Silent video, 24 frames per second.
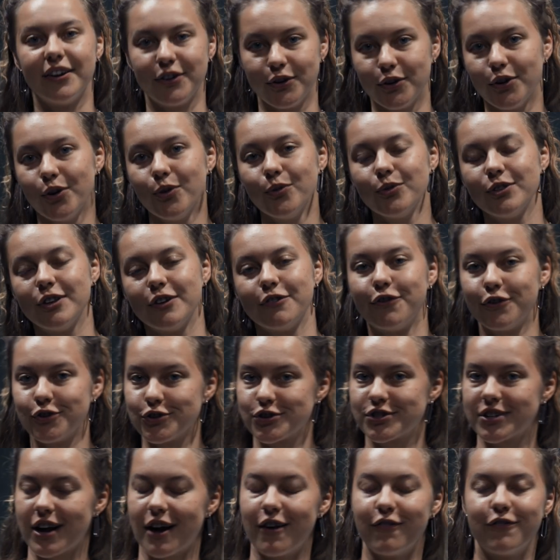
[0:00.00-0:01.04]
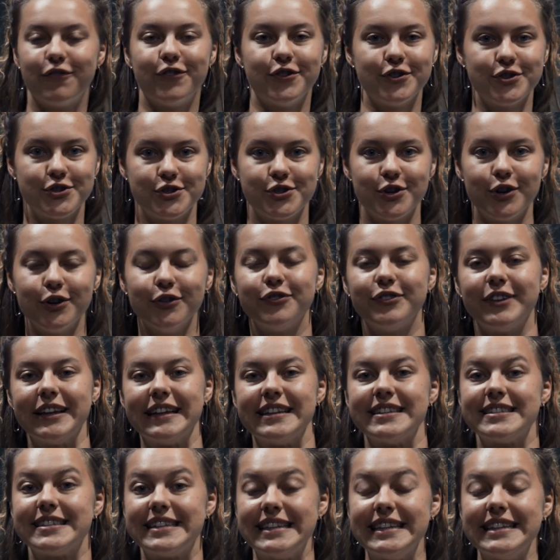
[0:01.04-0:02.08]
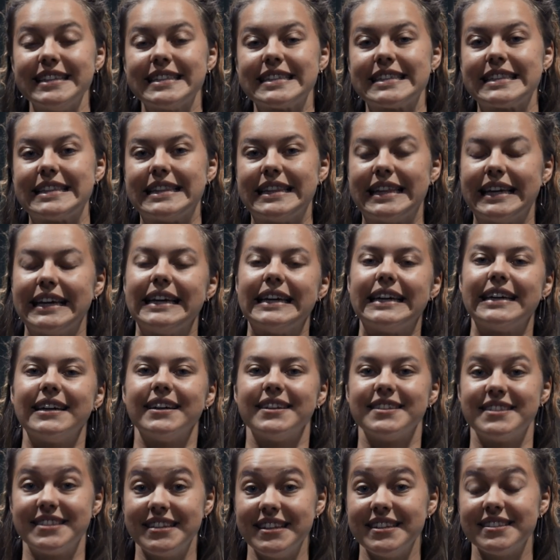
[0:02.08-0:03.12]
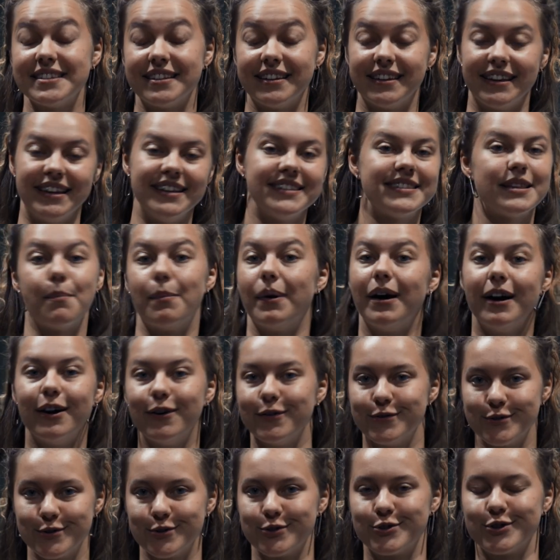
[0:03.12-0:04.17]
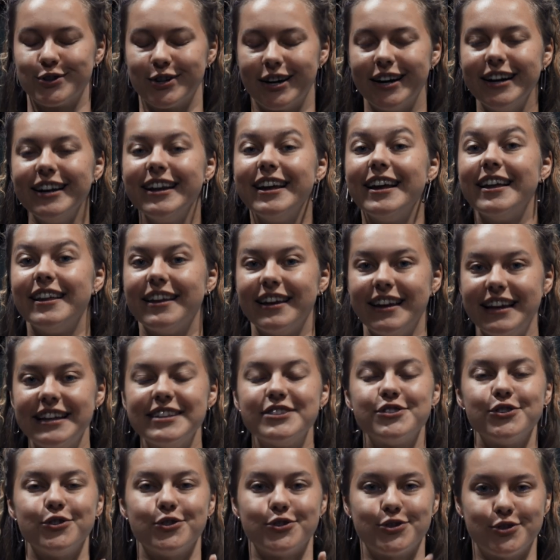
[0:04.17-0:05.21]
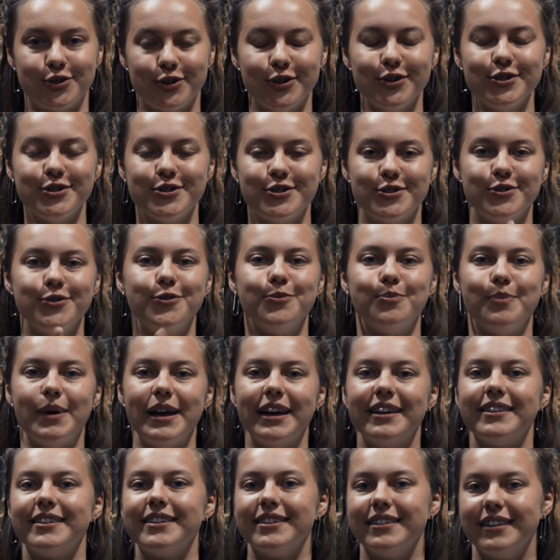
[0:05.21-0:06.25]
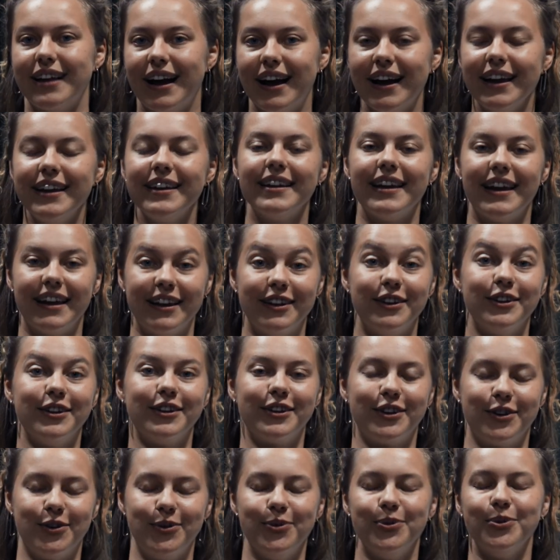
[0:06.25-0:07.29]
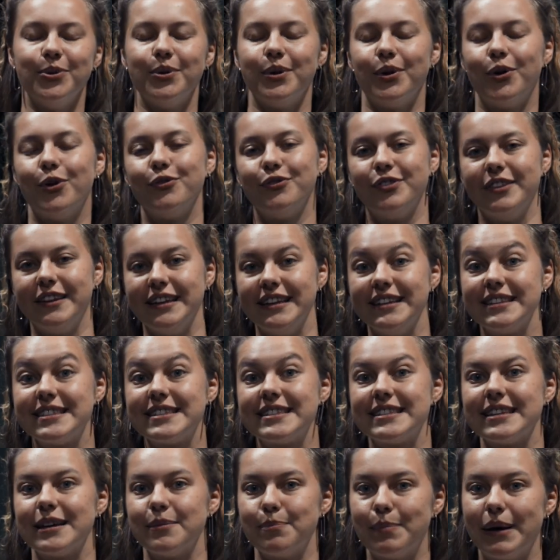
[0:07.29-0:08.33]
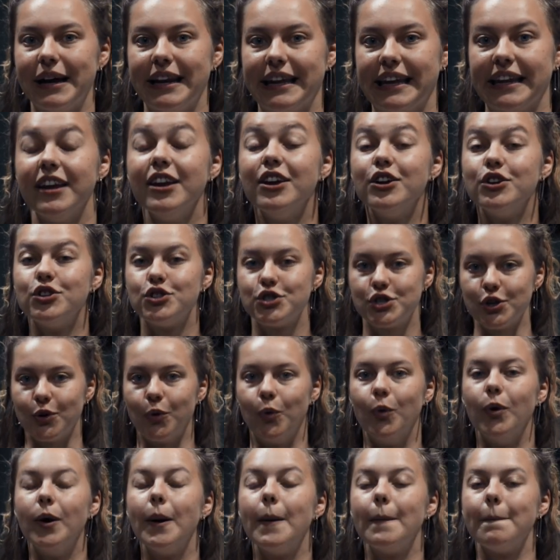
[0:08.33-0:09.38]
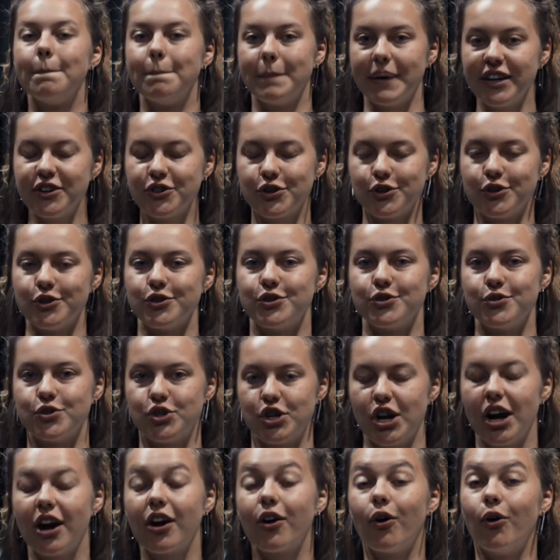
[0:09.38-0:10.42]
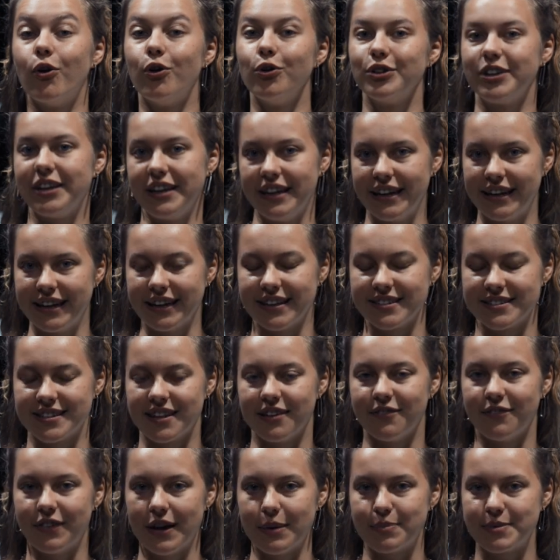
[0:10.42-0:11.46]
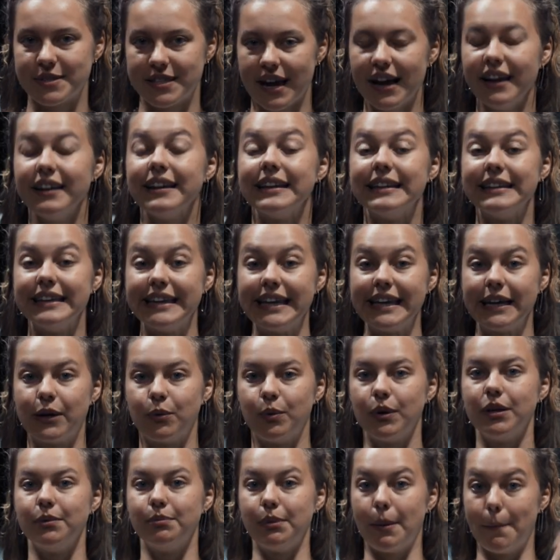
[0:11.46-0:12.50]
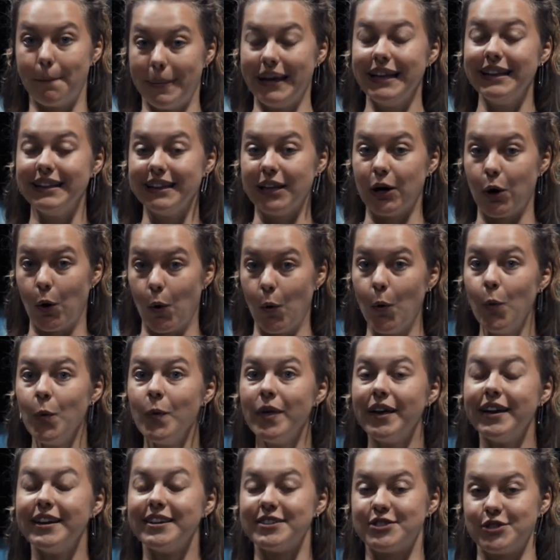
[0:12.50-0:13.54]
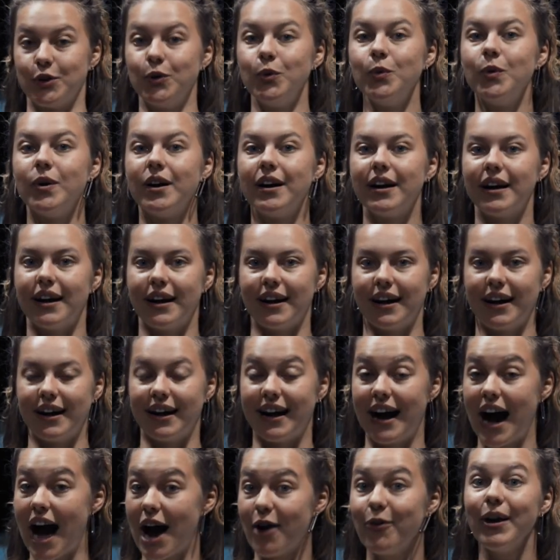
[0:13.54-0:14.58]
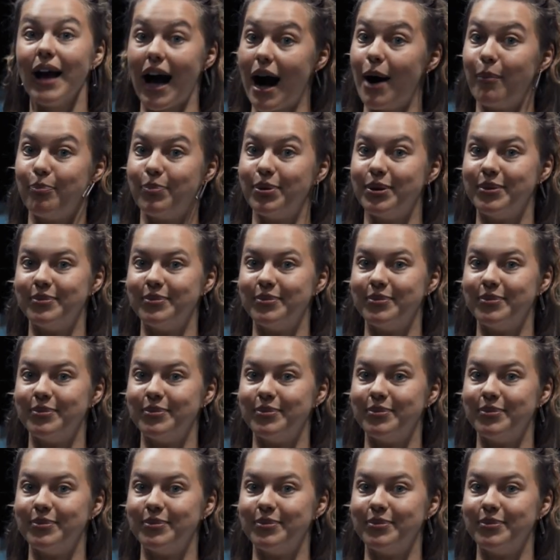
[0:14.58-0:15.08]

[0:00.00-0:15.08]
you know, the first come, first serve, then since the season is about to start, it's your turn to make the line and queue of this body kit. So, make sure to check all the details in website, link will be below. So, hurry up.